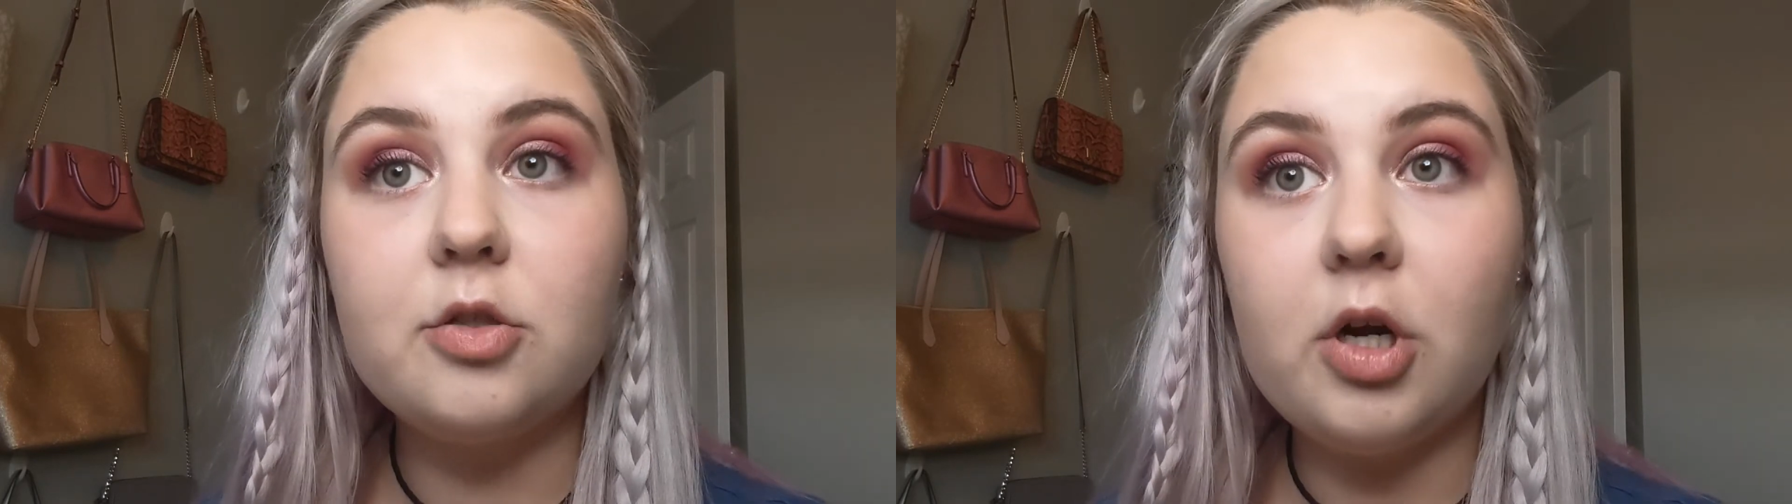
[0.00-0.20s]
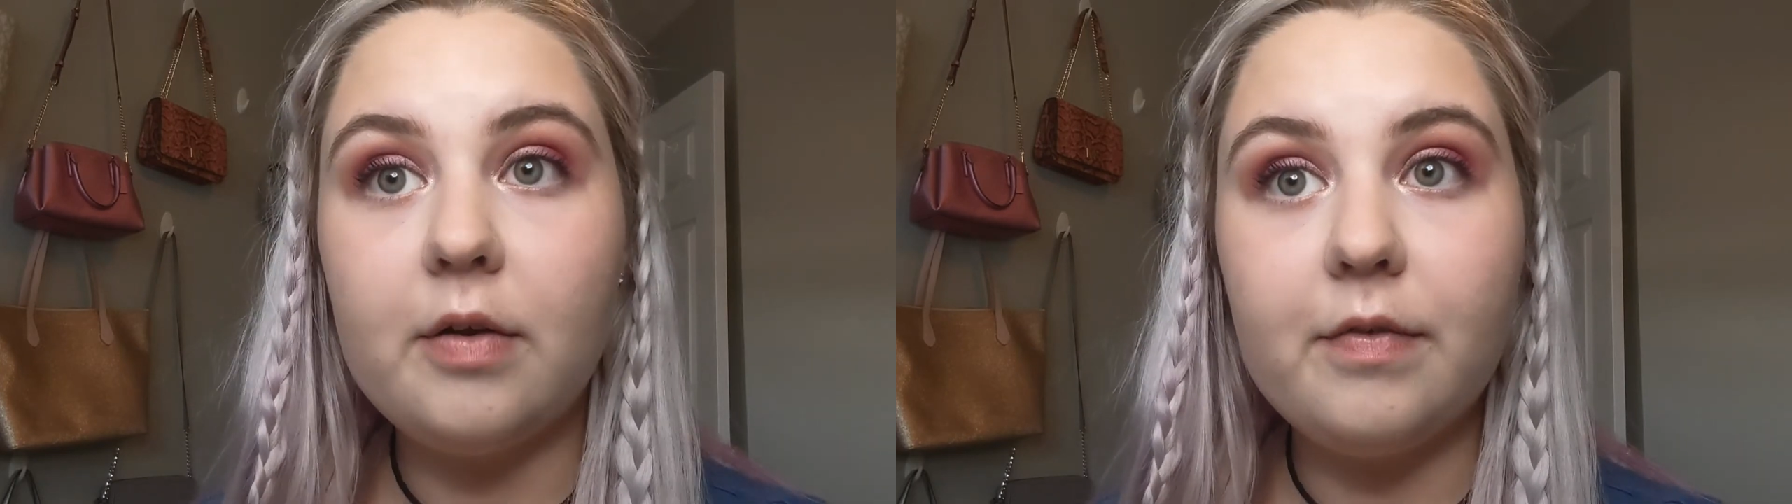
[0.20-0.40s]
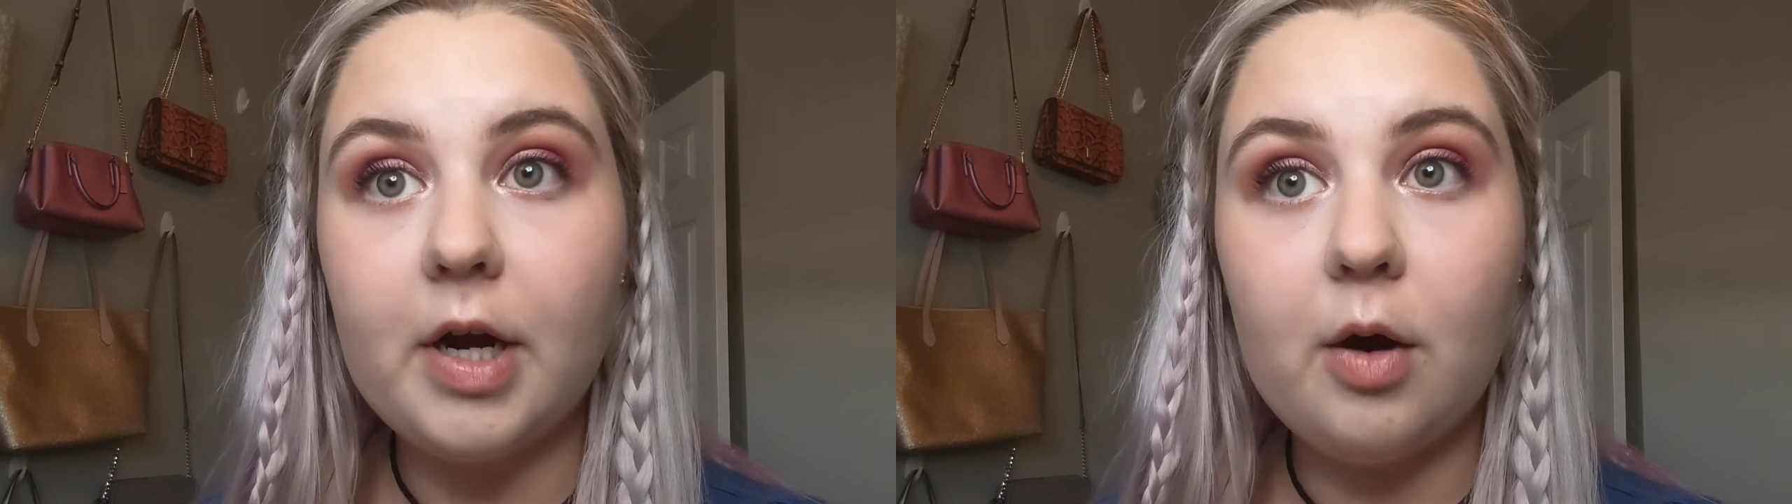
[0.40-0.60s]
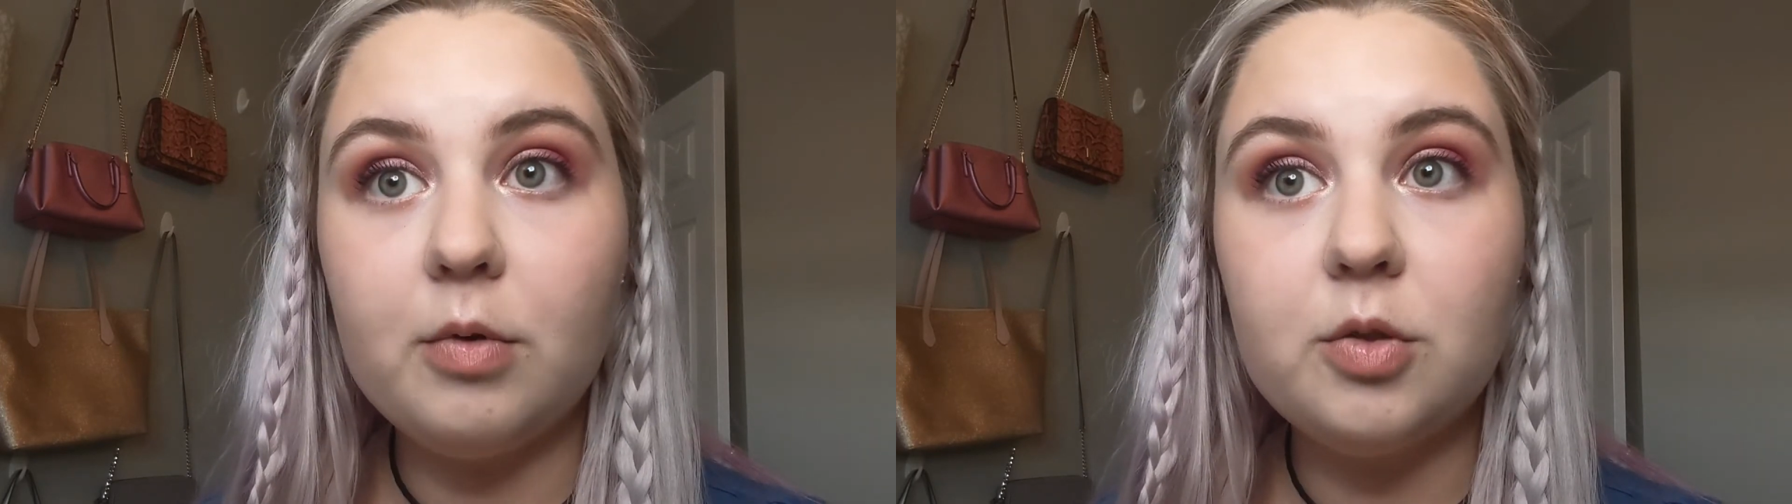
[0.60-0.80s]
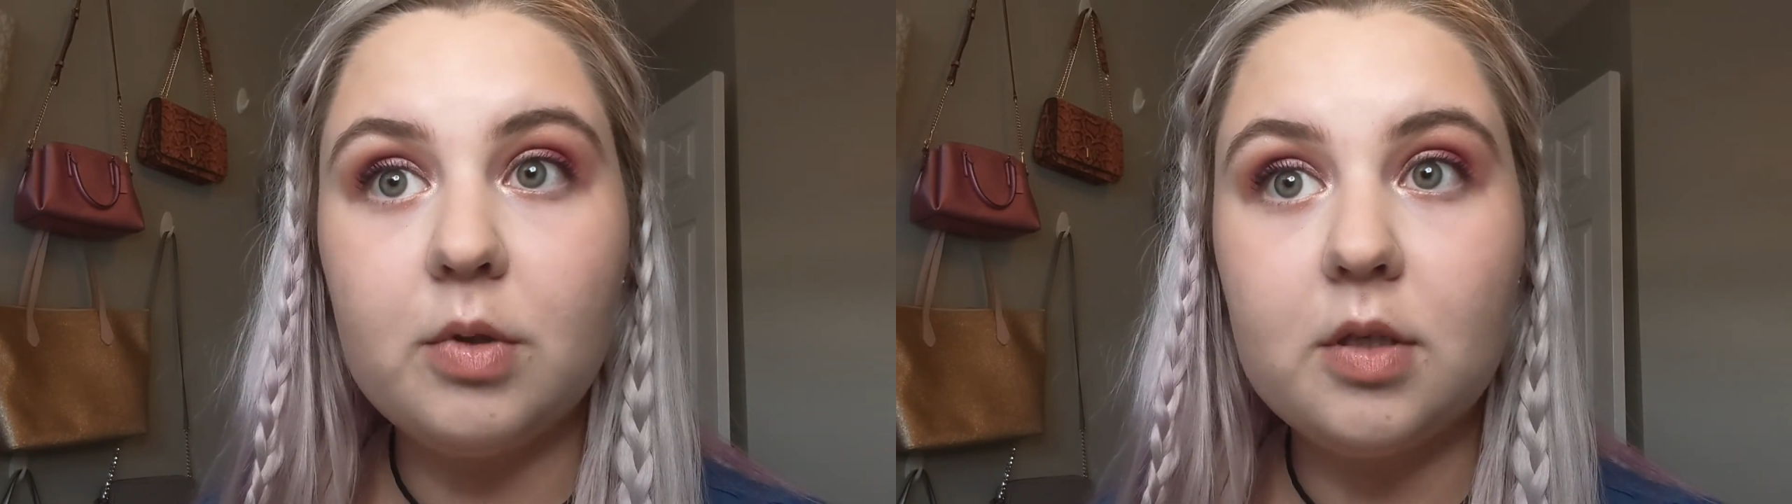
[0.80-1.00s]
trying to figure out
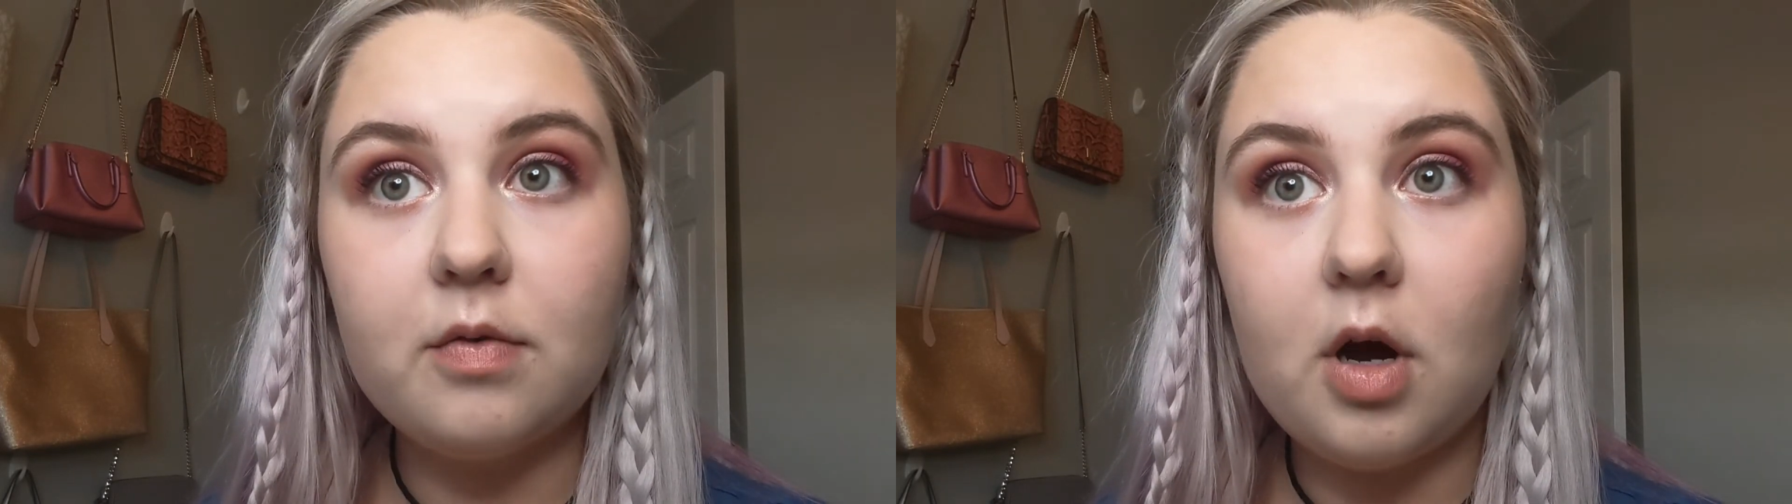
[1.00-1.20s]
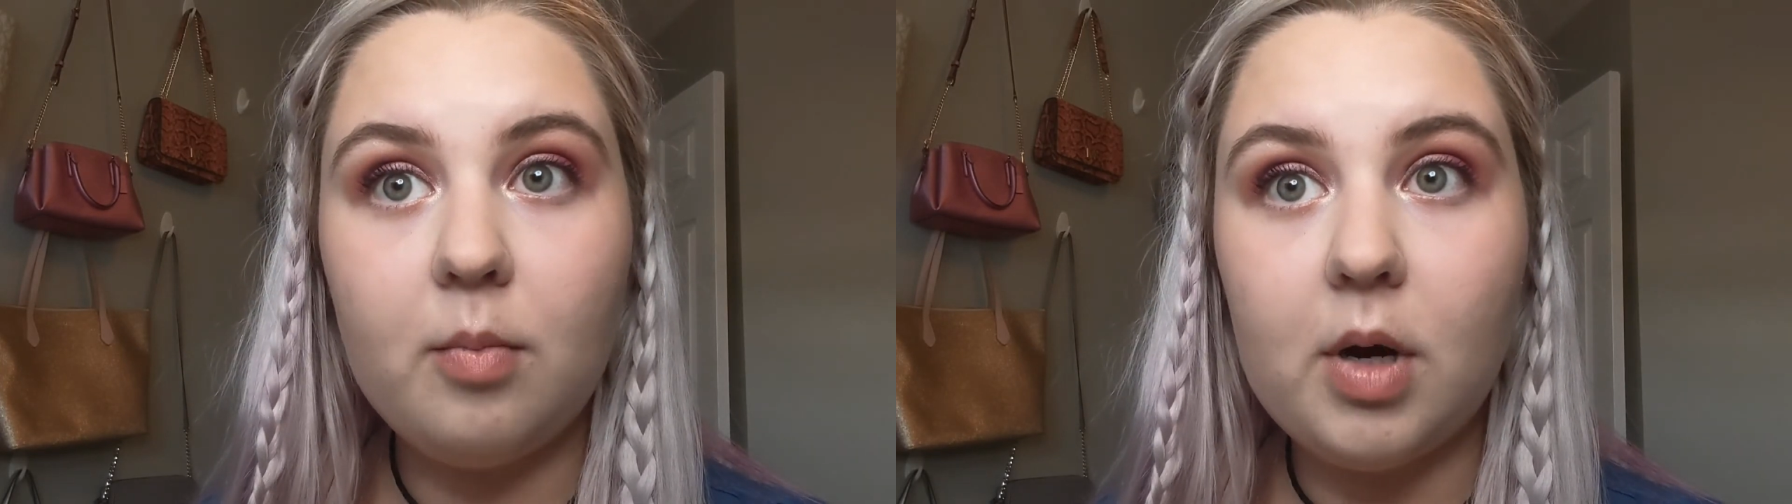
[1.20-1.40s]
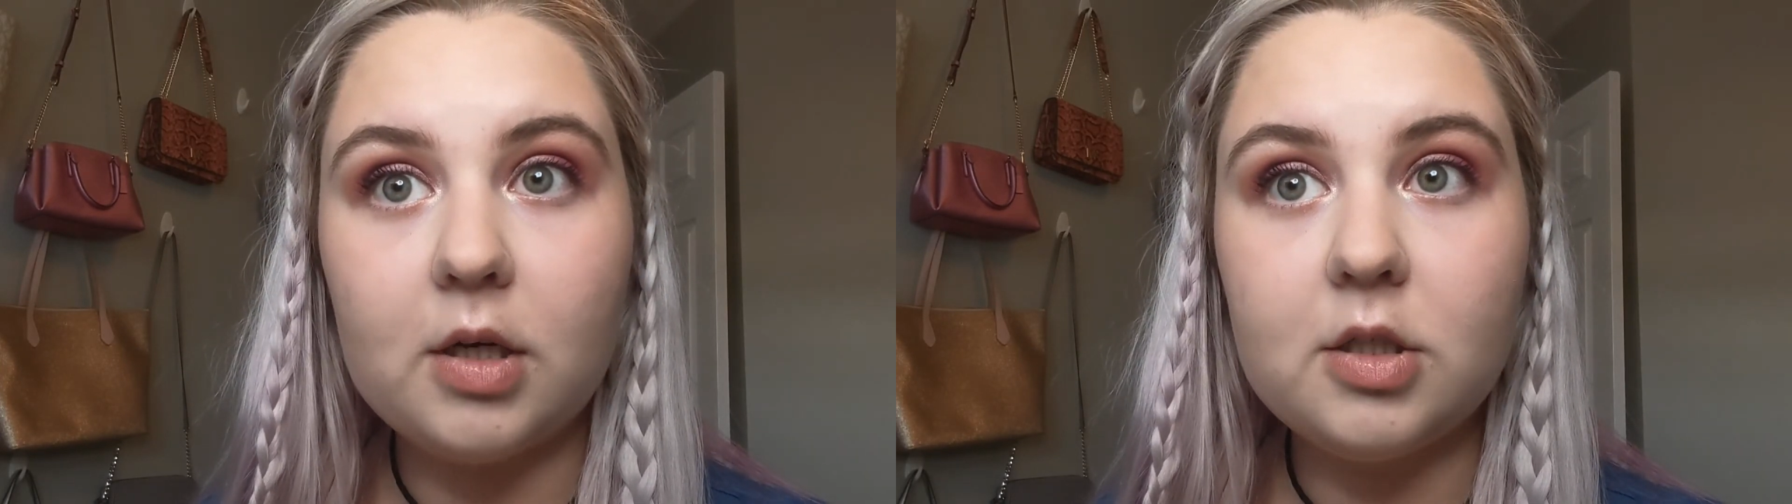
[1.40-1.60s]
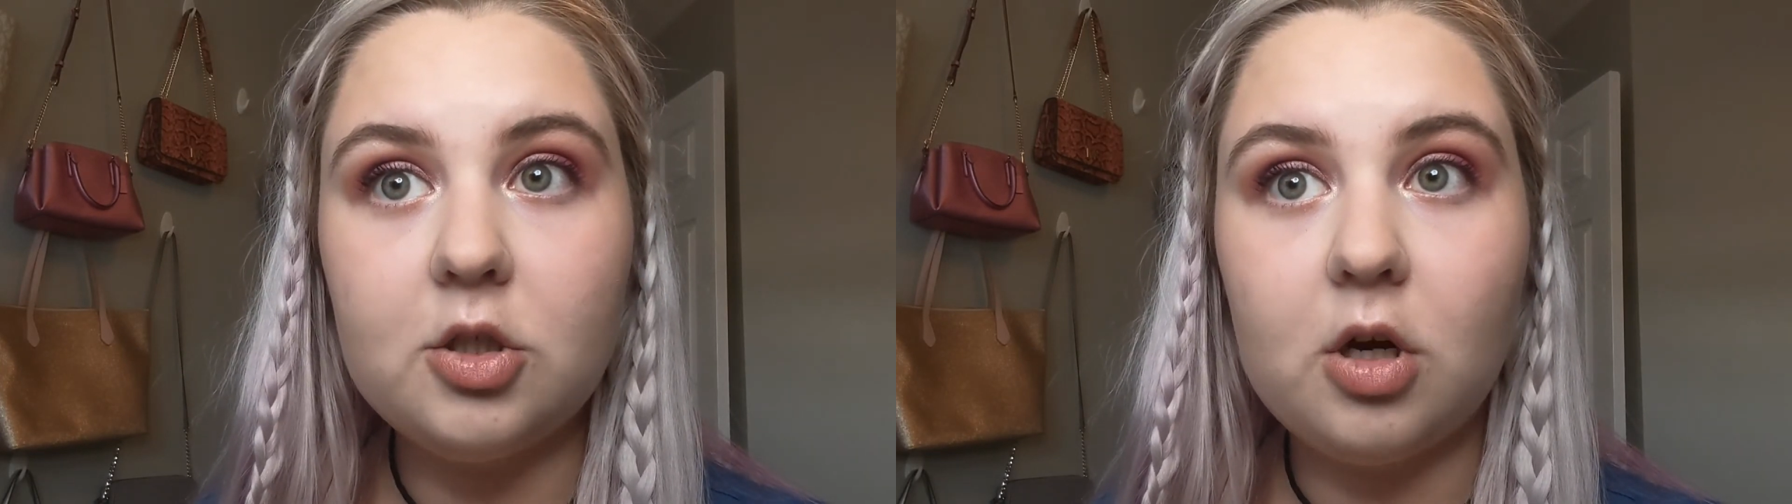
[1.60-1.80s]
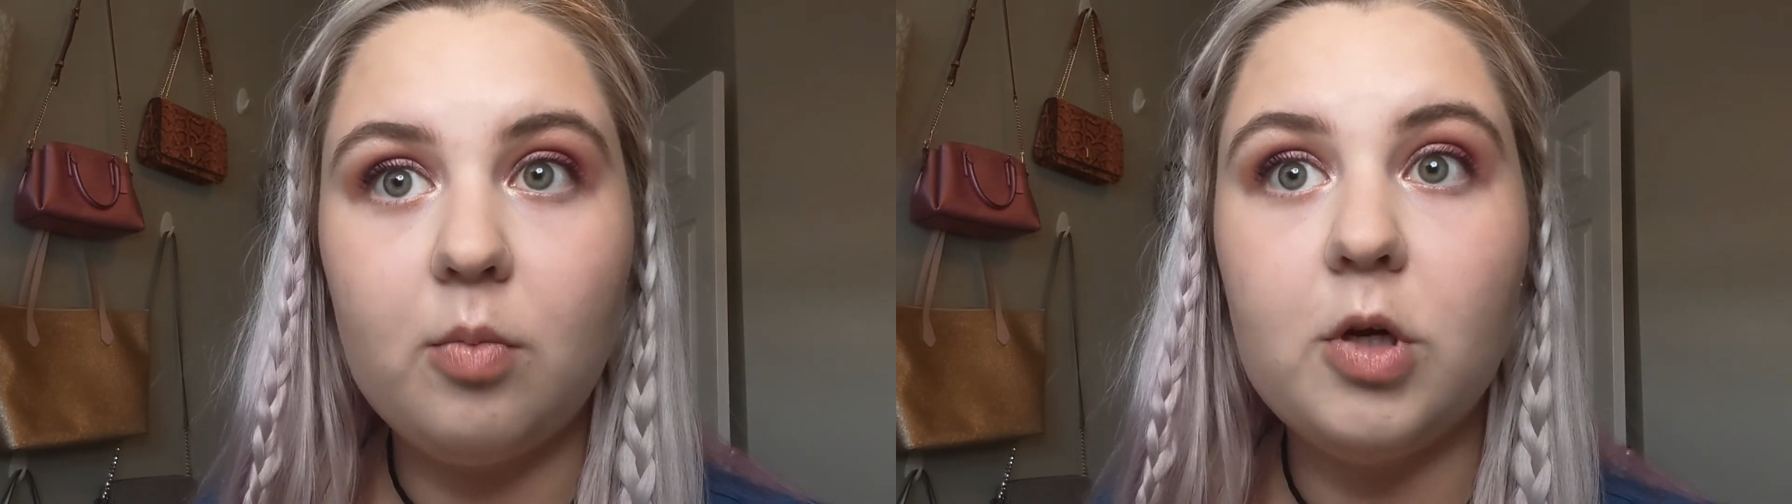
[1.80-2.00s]
which ones I've gotten BOXYCHARM,